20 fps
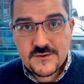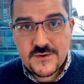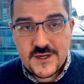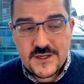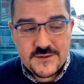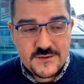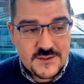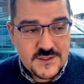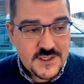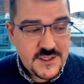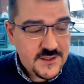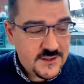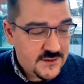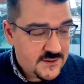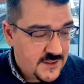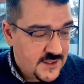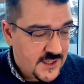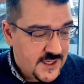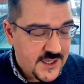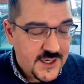
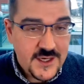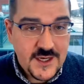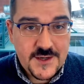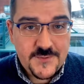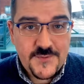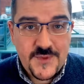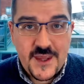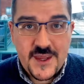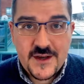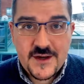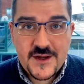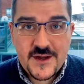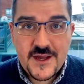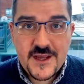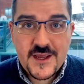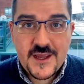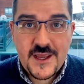Anderson, and I